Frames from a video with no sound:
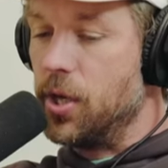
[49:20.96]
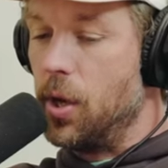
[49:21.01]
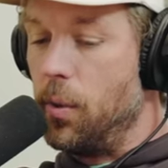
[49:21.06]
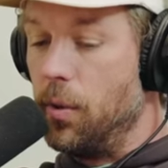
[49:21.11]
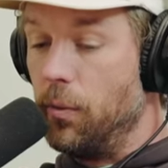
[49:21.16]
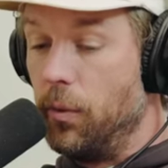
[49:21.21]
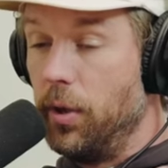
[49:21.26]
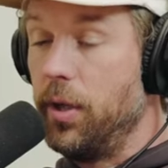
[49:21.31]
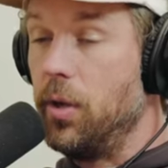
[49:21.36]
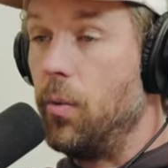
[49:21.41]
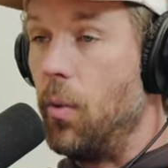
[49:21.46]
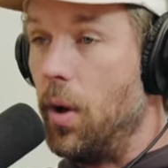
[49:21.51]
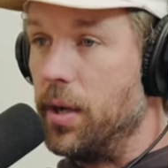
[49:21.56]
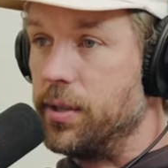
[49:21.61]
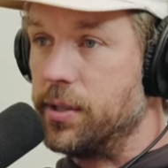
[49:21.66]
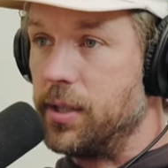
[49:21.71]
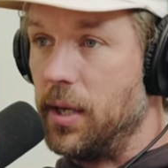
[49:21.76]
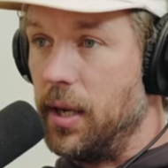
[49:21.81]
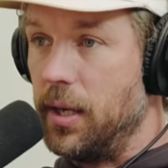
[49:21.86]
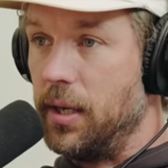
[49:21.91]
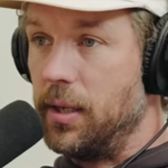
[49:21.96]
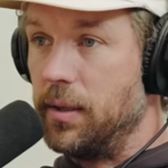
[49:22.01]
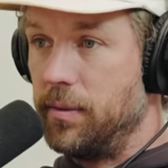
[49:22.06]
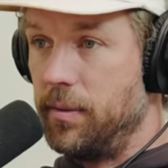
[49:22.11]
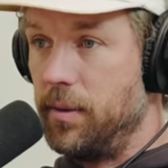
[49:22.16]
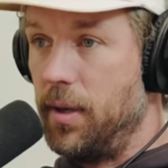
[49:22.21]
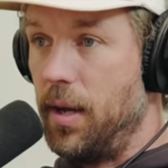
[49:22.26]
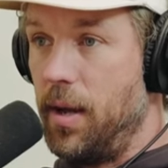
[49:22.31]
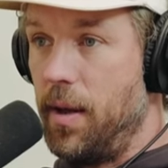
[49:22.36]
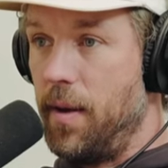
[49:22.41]
so it really was like
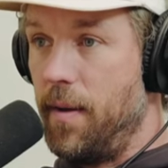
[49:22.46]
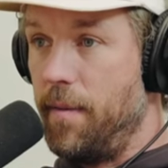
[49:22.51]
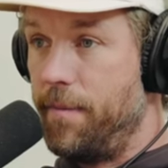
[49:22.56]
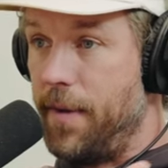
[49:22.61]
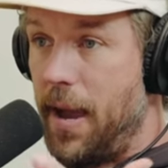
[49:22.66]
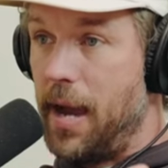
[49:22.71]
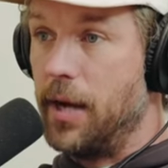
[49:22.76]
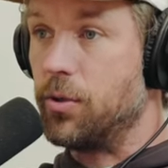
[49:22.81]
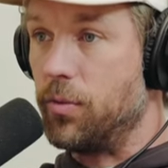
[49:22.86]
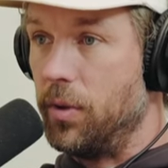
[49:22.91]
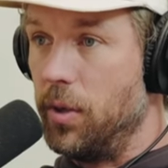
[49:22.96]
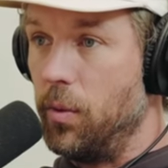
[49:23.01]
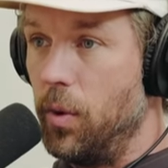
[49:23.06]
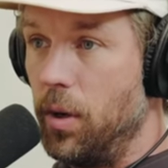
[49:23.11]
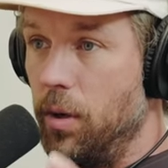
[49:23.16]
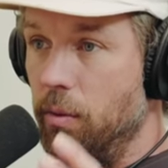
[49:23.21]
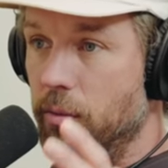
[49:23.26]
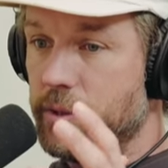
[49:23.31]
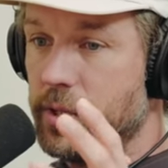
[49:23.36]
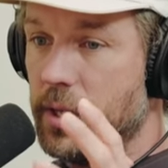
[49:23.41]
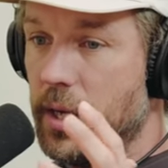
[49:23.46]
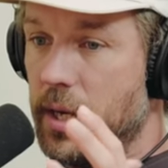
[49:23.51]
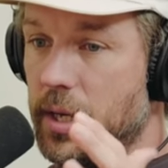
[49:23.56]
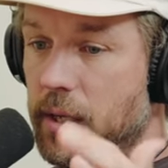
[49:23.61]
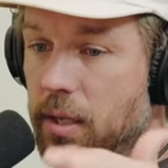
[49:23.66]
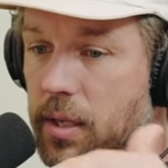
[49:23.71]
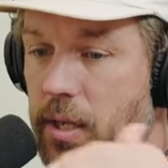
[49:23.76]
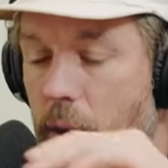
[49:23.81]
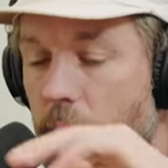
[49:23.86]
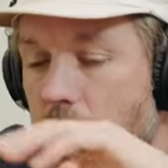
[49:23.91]
a, a factory where it was
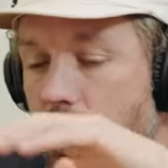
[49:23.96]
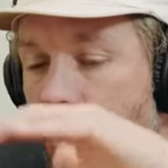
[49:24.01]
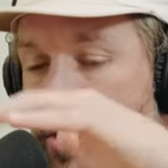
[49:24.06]
like they